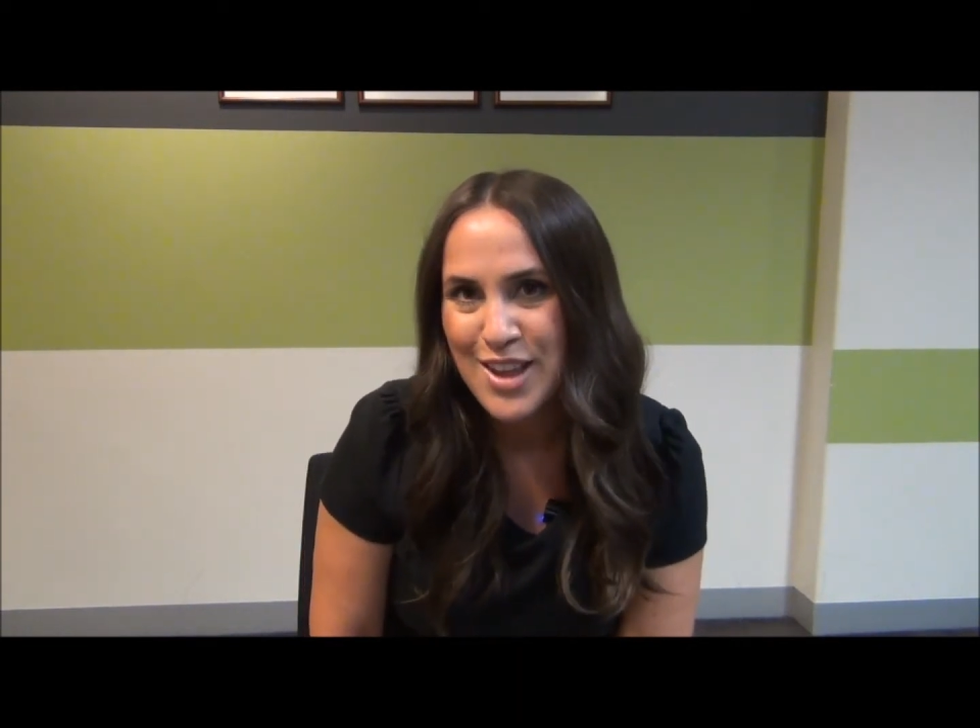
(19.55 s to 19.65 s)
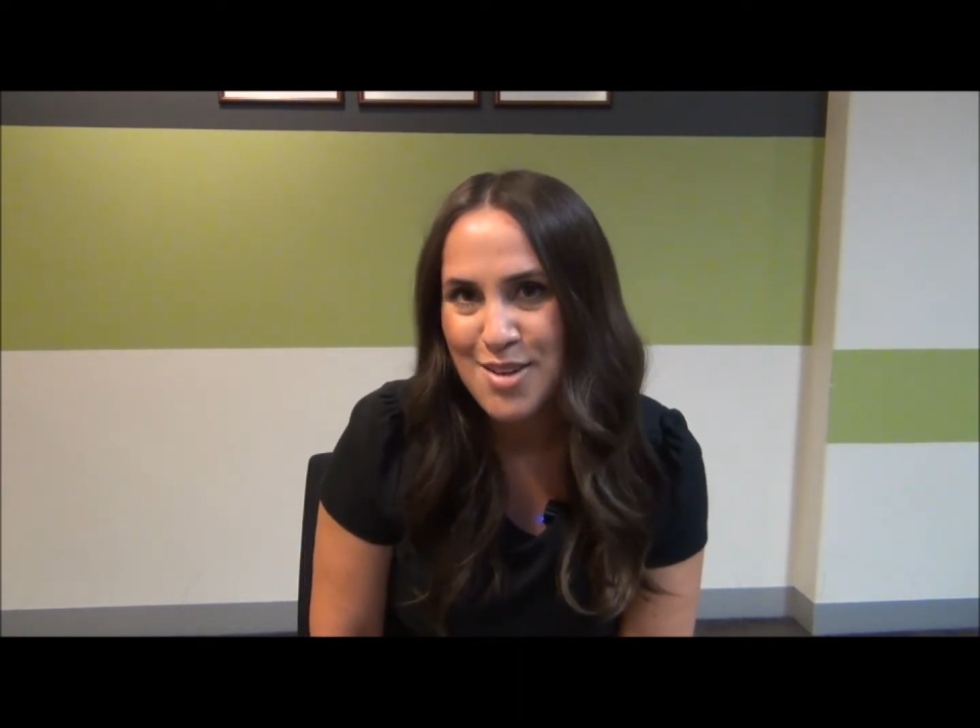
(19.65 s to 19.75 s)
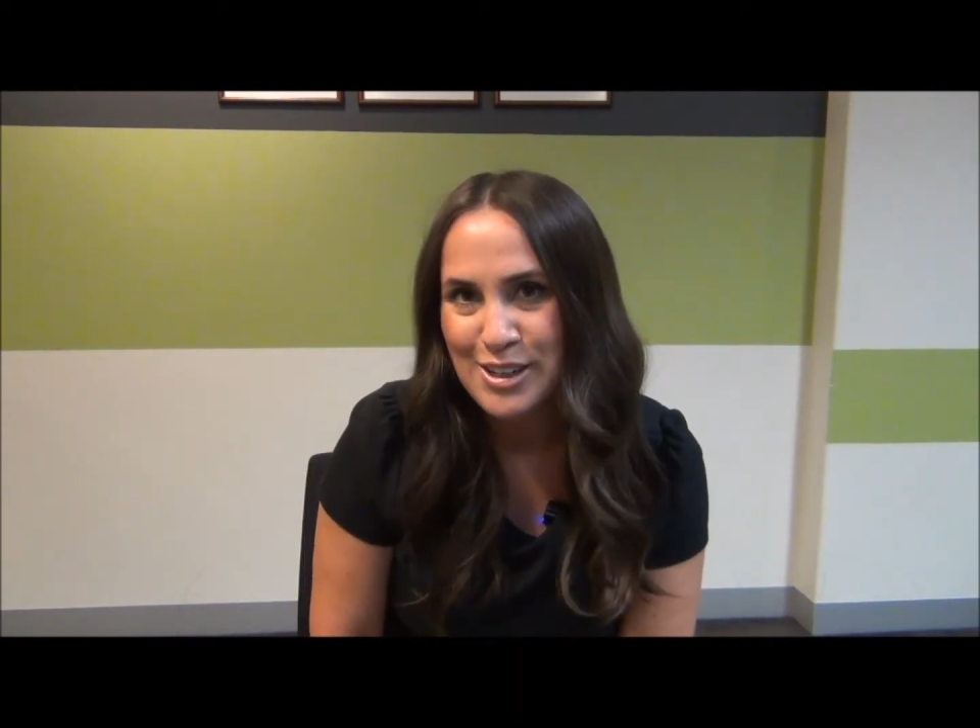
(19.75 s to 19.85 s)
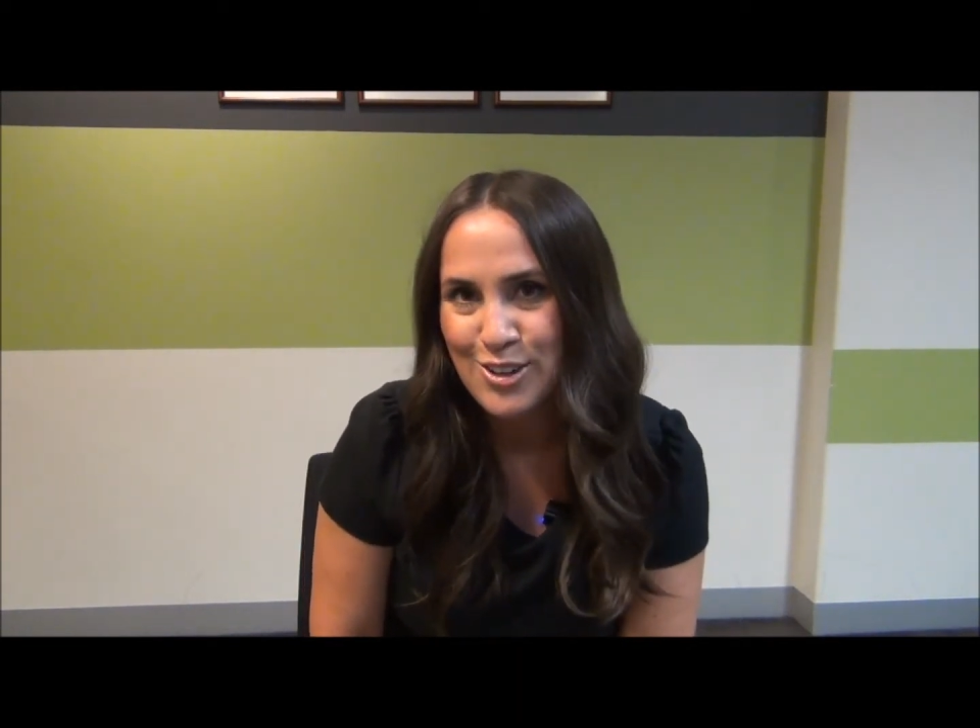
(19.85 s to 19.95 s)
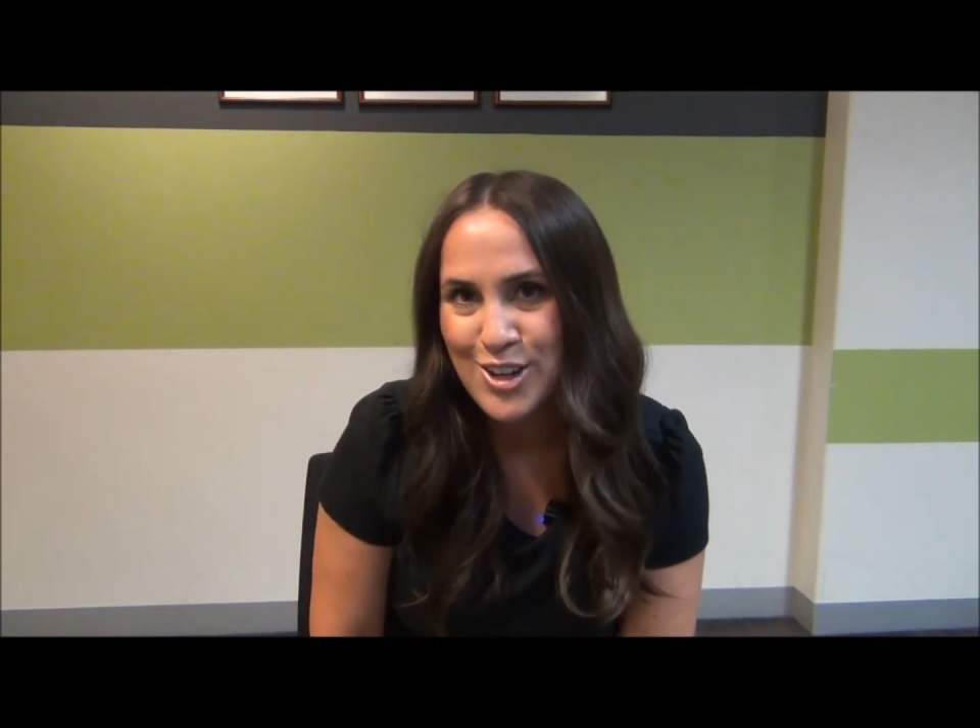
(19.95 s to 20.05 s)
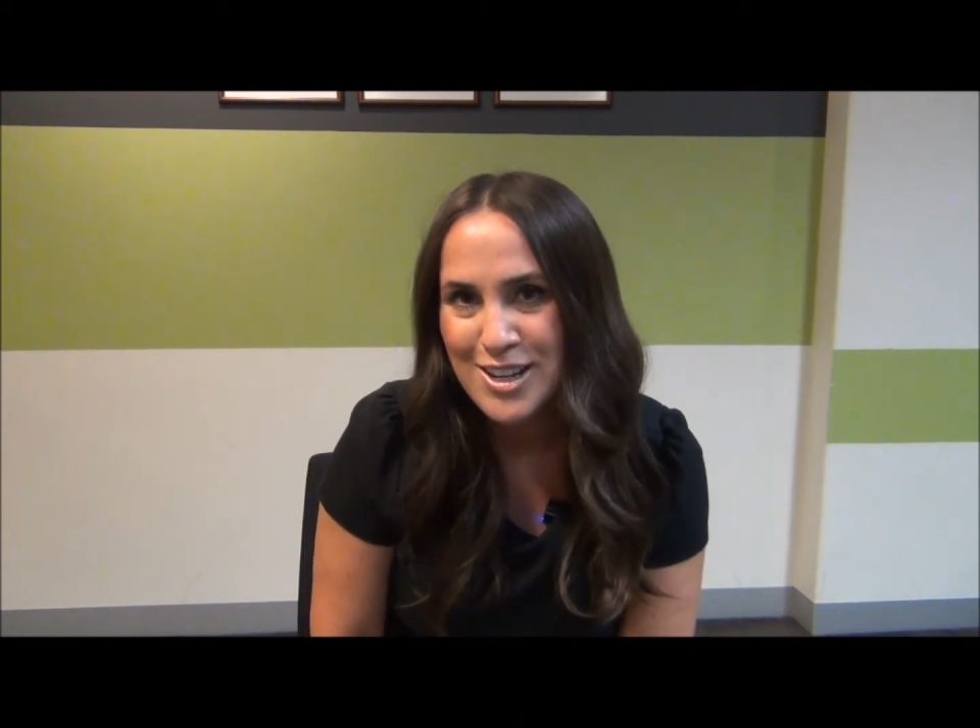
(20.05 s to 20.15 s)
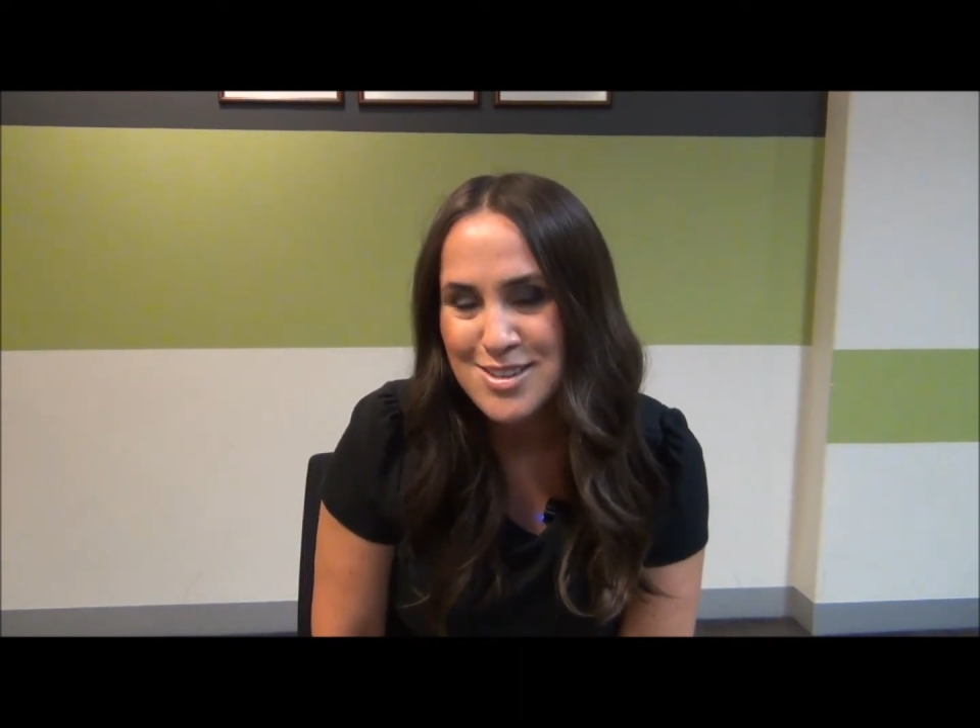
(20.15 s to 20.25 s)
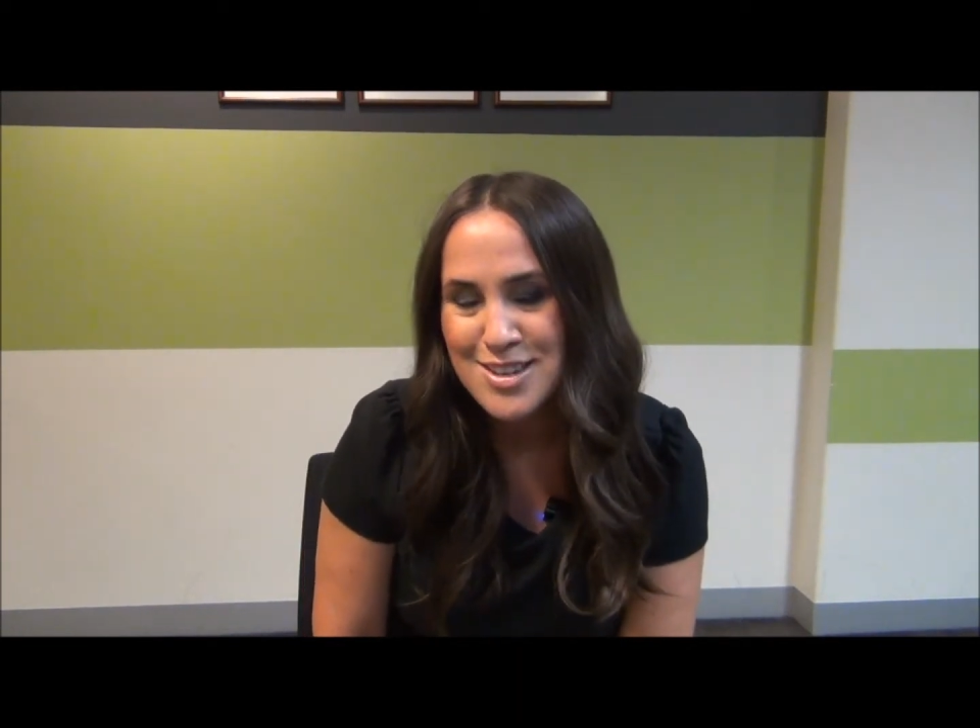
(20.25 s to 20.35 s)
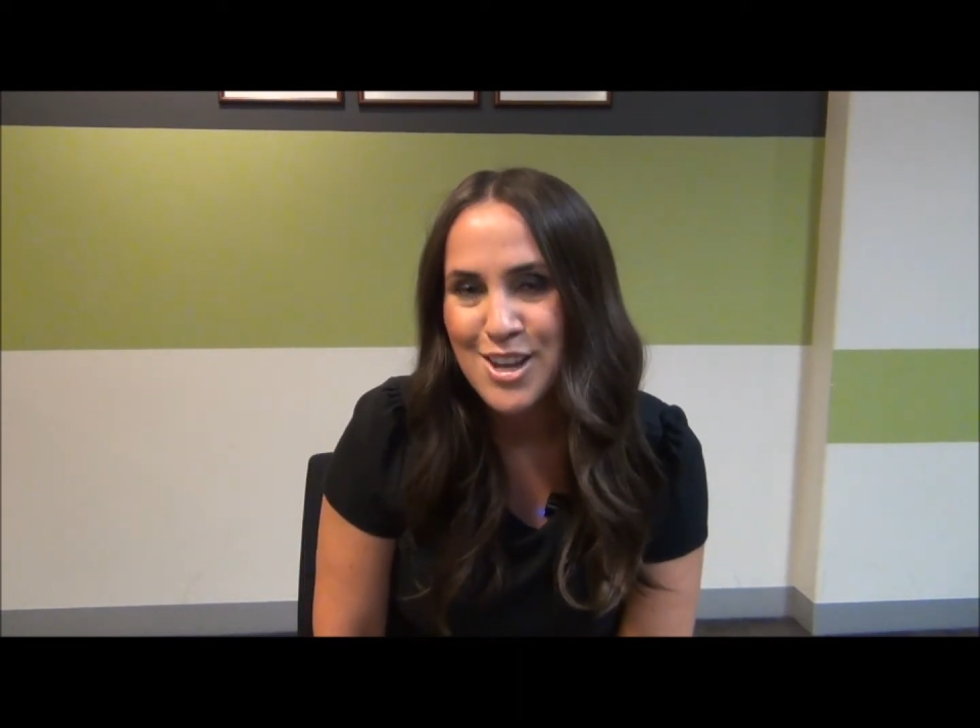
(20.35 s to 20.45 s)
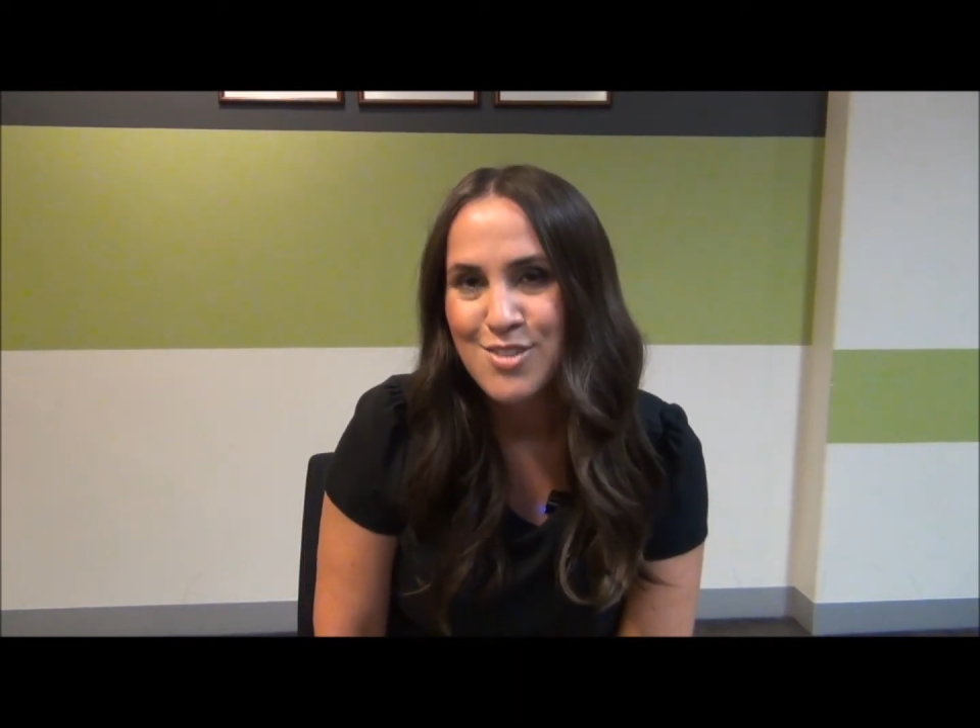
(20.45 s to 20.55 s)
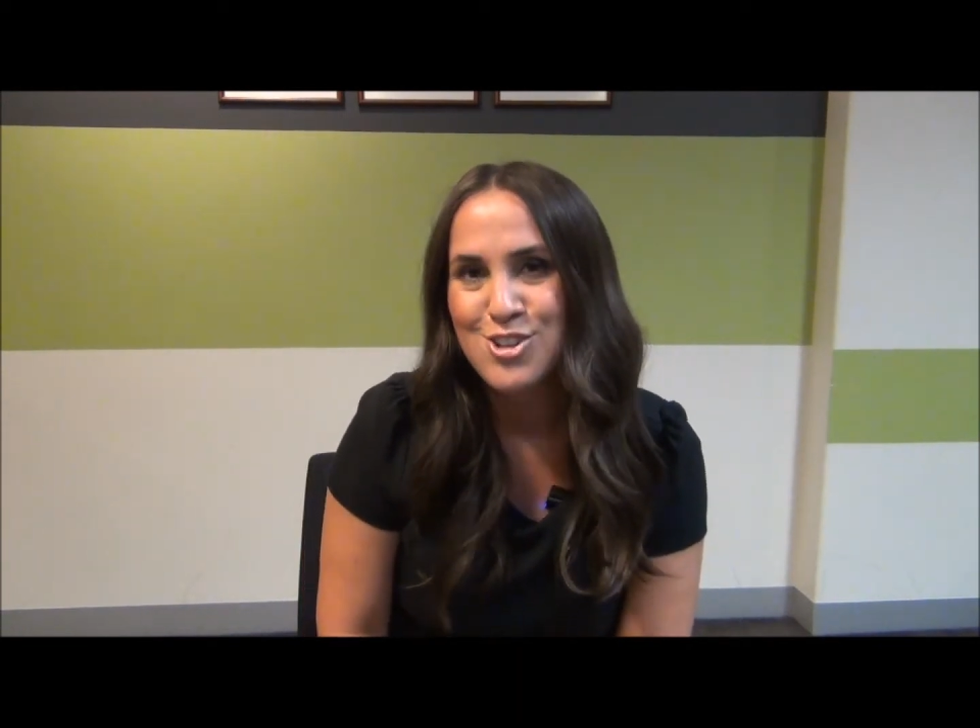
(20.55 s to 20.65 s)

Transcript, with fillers: Family Lawyers